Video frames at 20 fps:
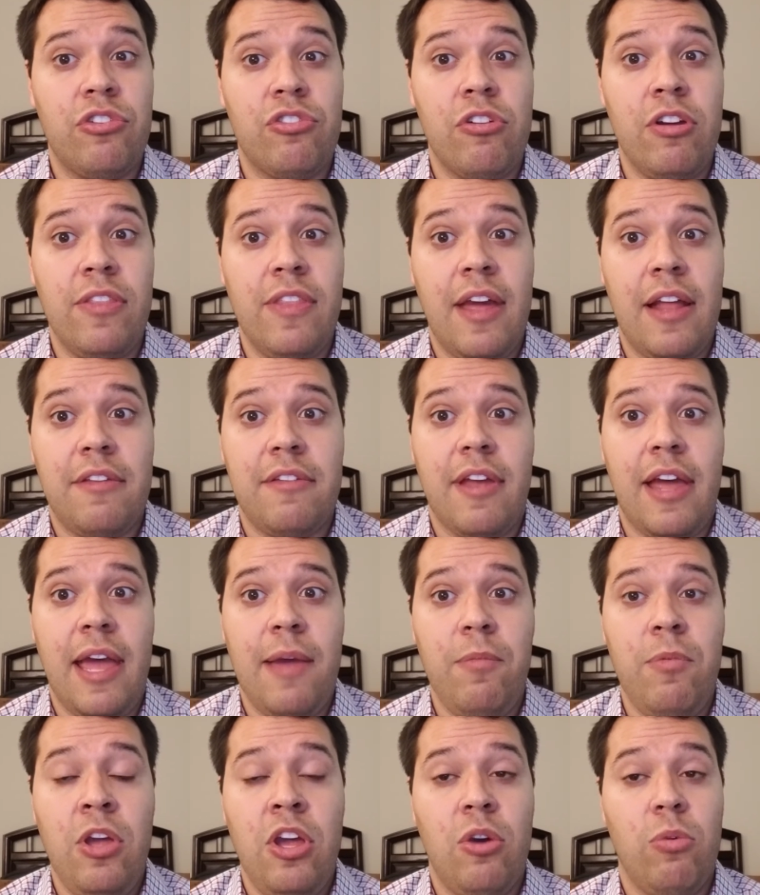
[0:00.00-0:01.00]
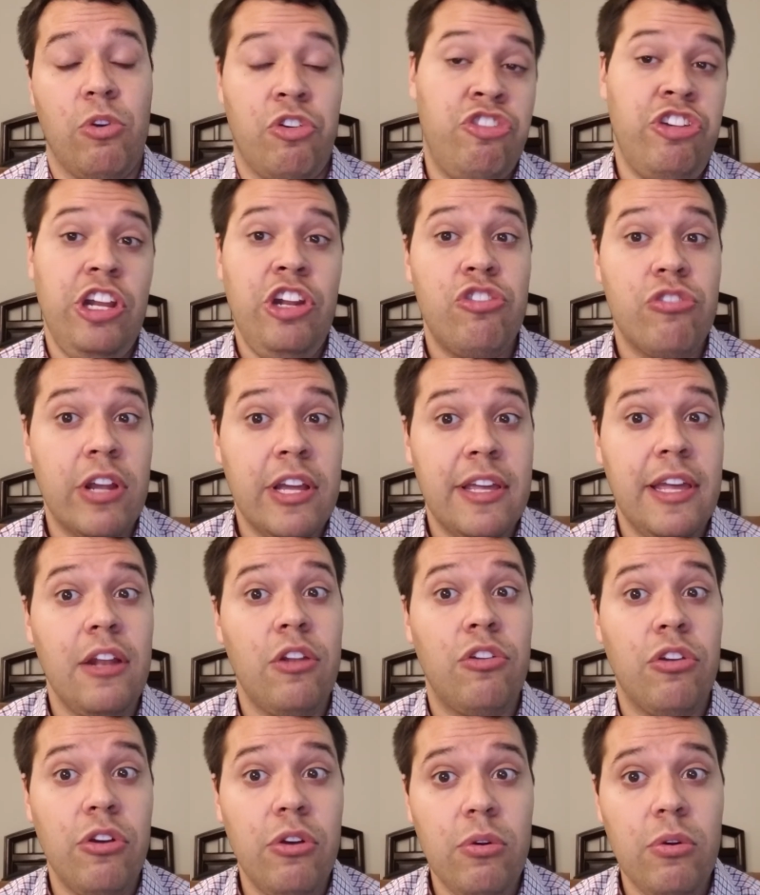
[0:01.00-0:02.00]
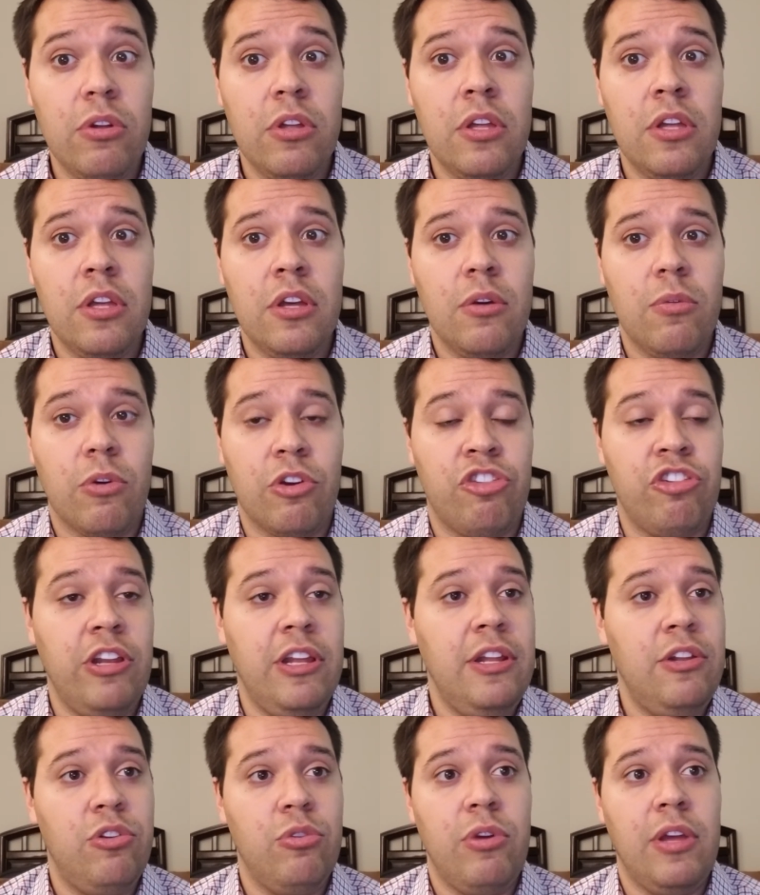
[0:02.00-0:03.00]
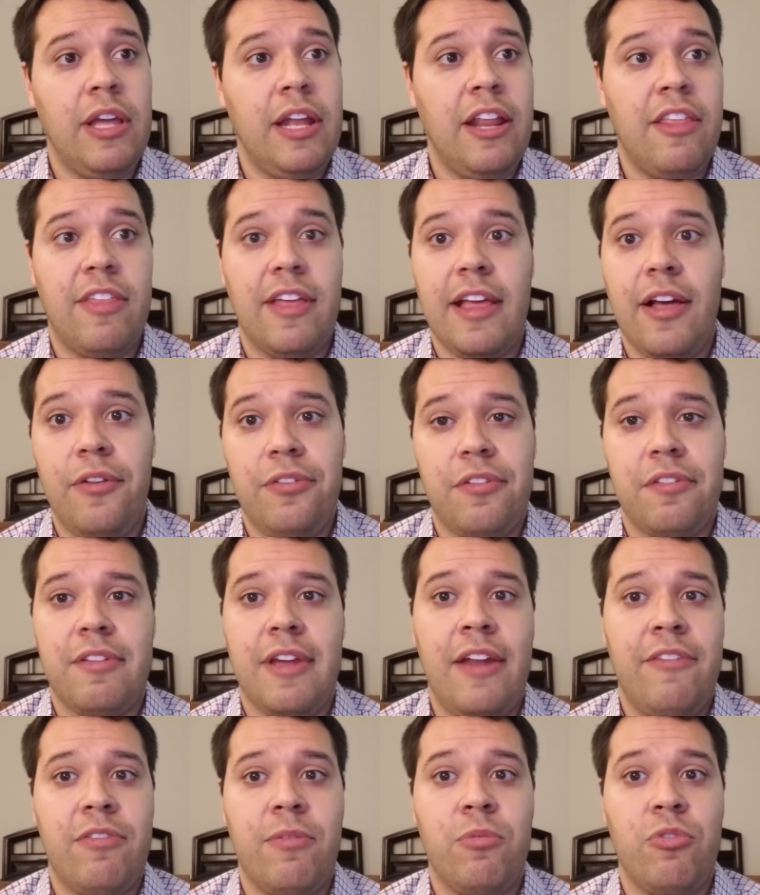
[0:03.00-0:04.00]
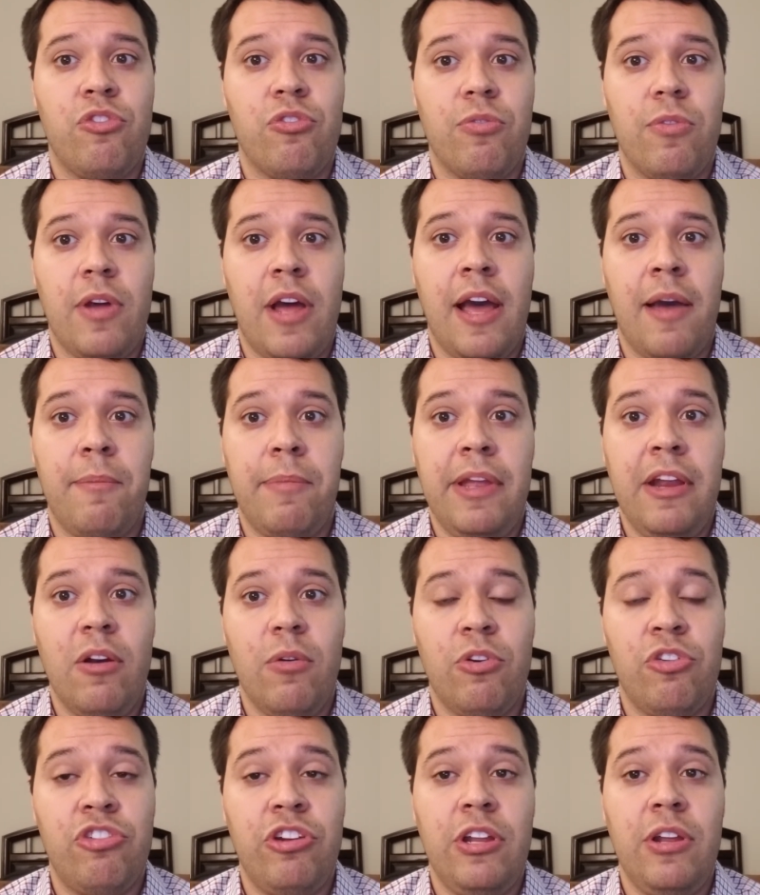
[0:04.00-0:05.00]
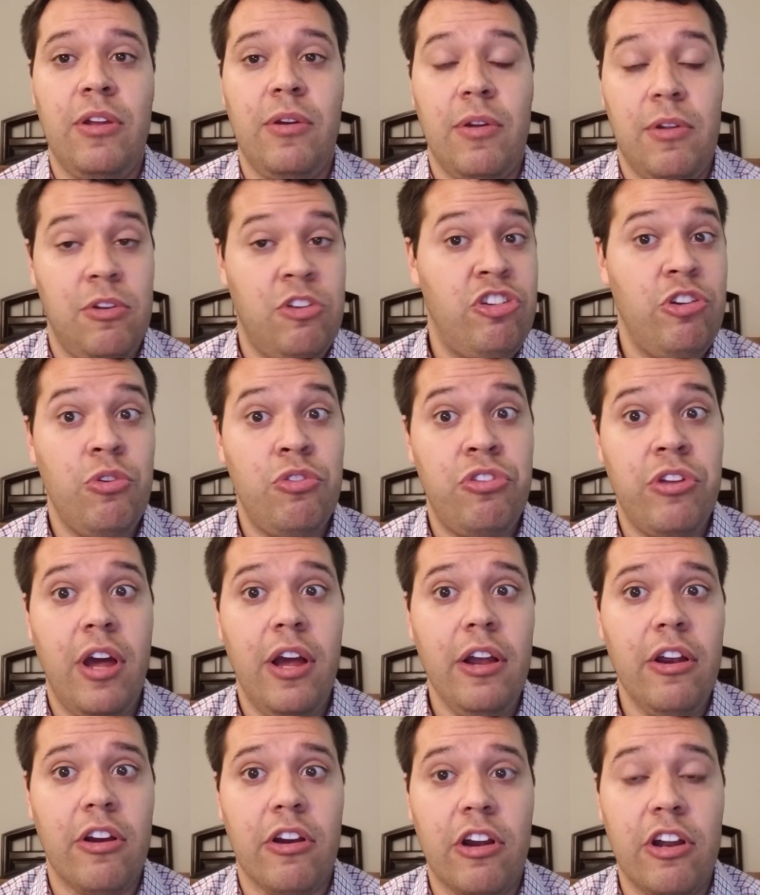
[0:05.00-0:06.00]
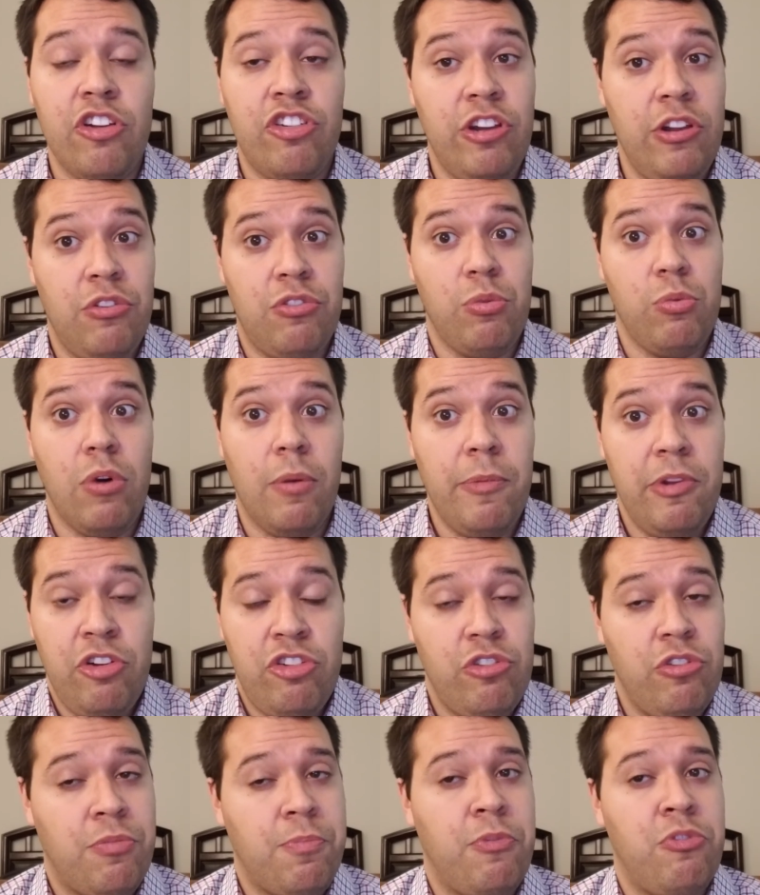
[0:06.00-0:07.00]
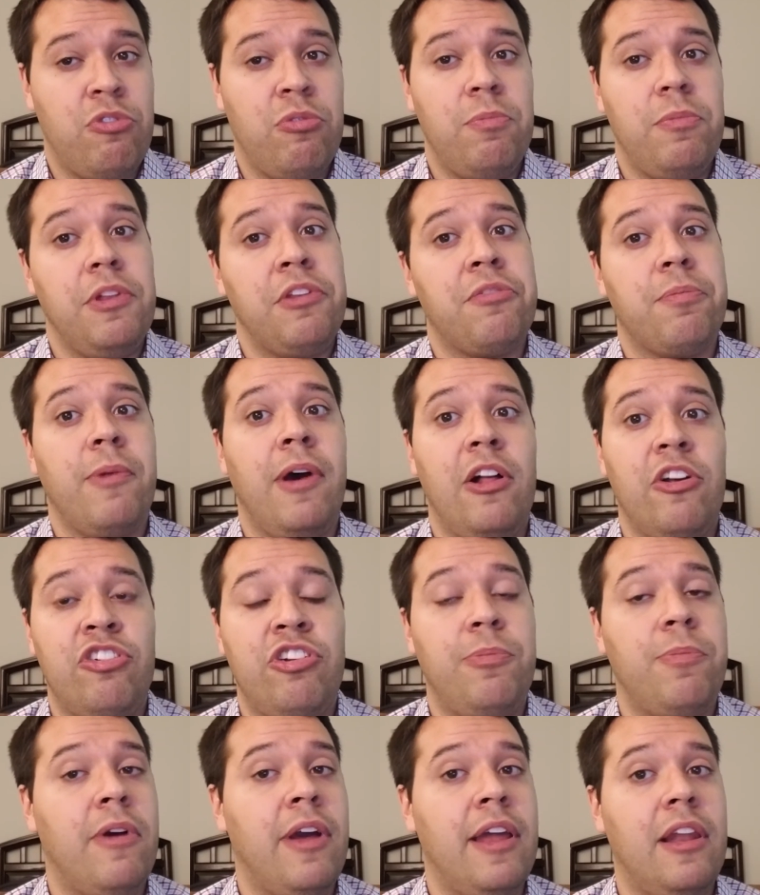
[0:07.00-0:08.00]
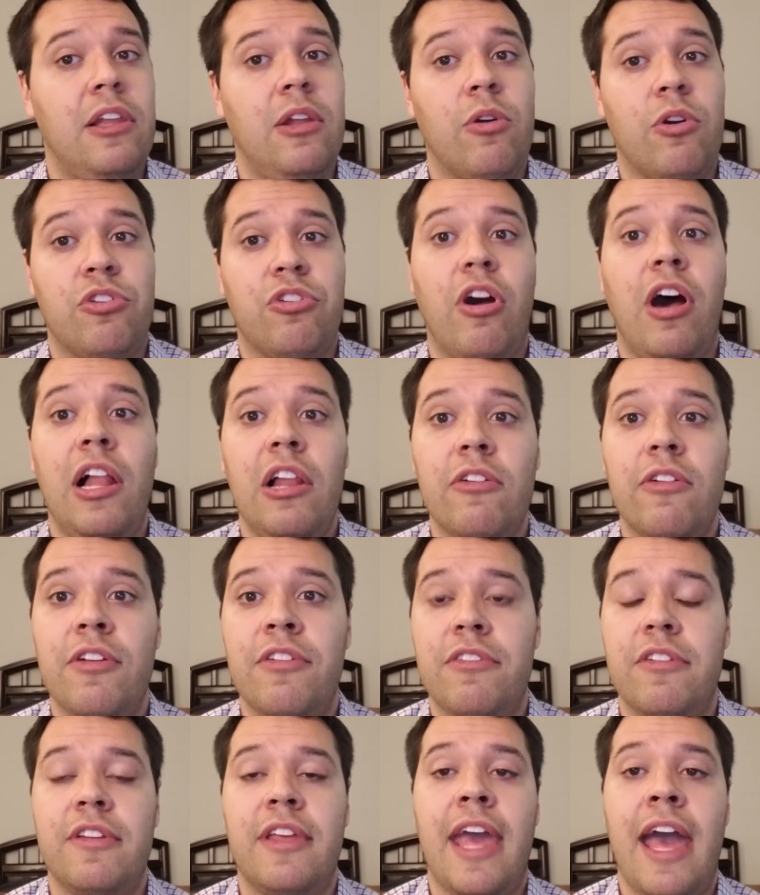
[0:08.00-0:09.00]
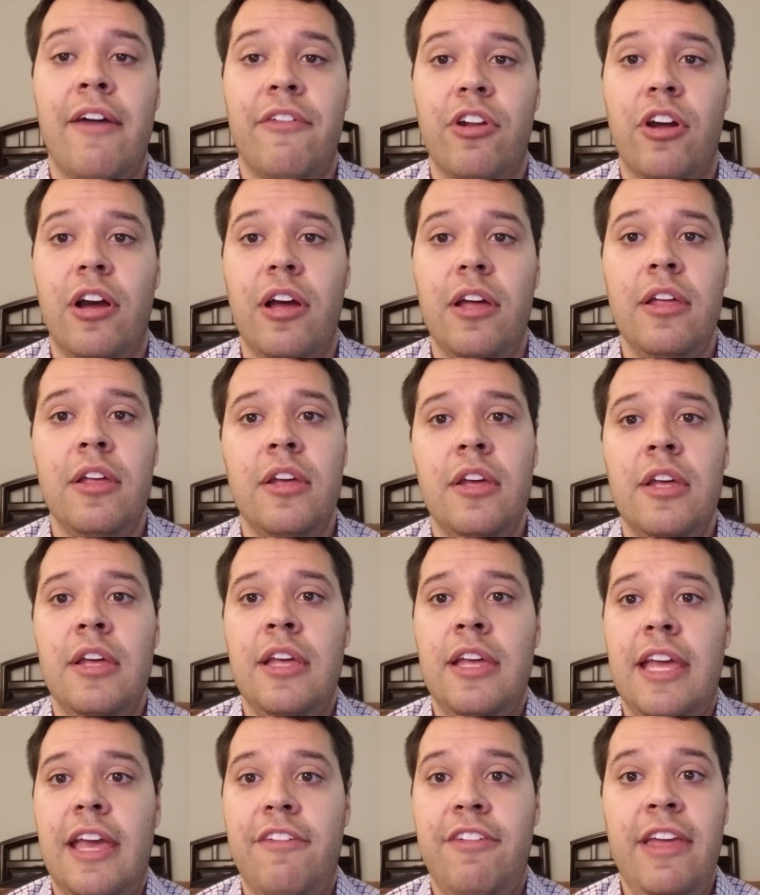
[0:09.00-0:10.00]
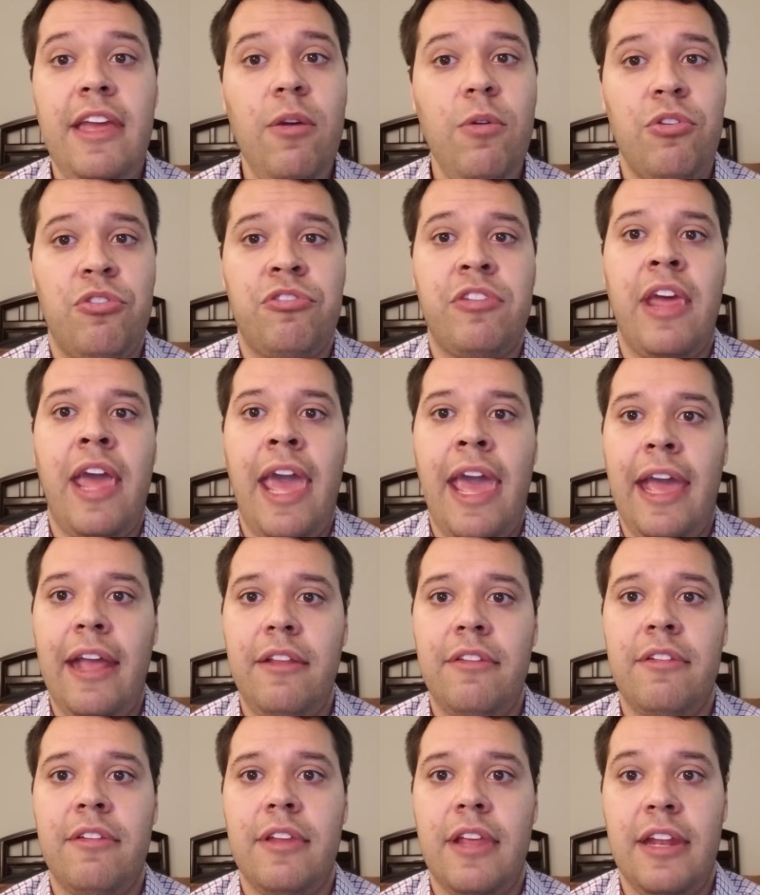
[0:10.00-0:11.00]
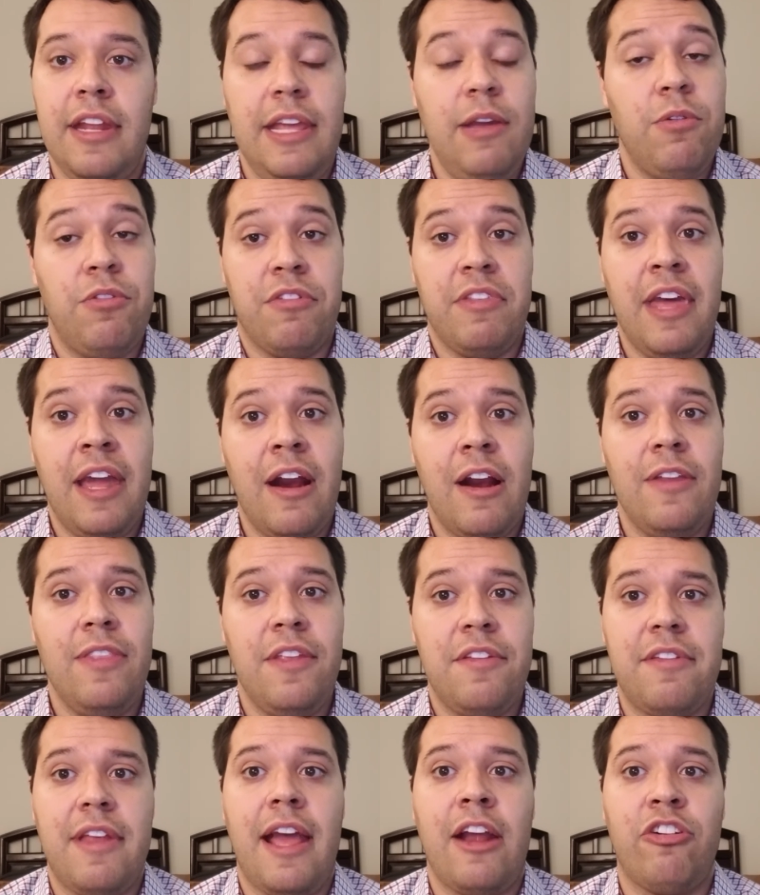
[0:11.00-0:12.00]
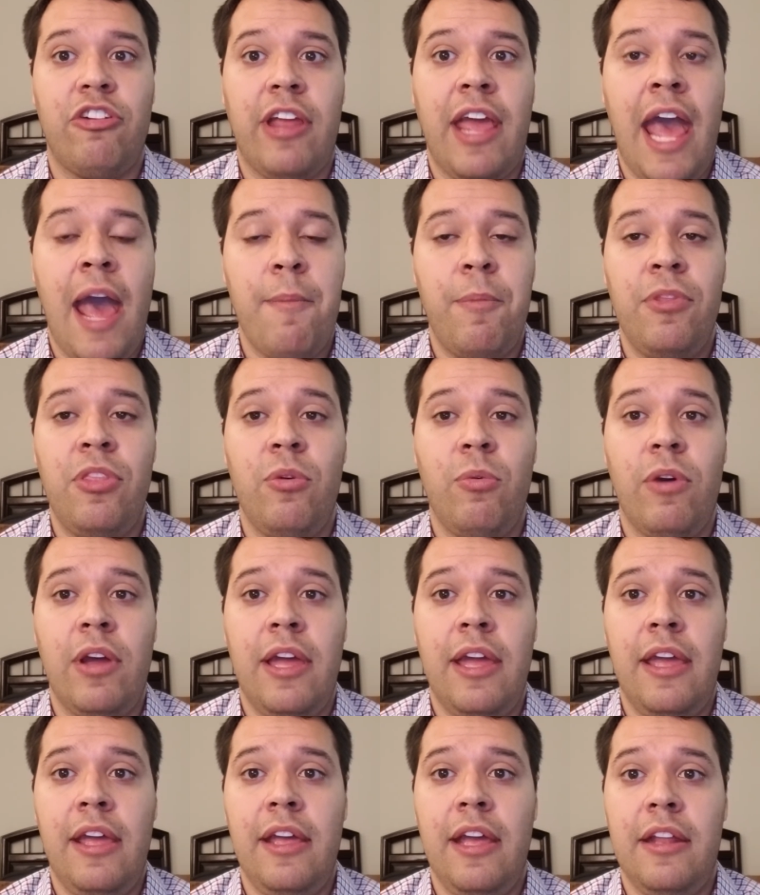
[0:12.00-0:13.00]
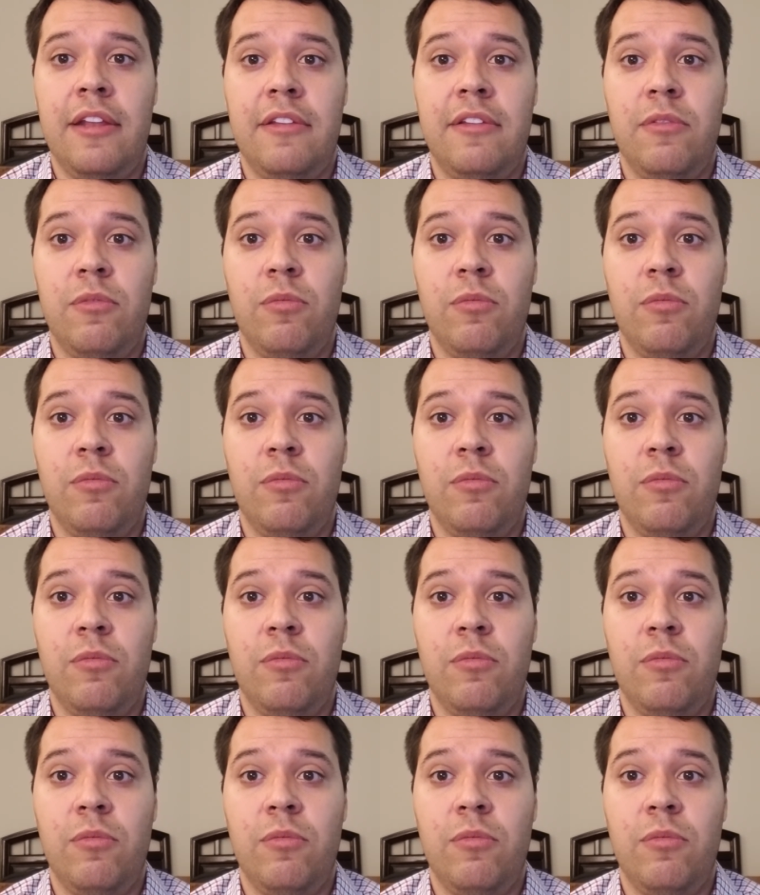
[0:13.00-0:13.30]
during that time, was she drinking too? Was she doing anything else aside from beer? And she was younger, and she's a woman. She was presumably smaller. She probably had a lower tolerance than Kavanaugh. If he was tanked and he was there and this actually happened the way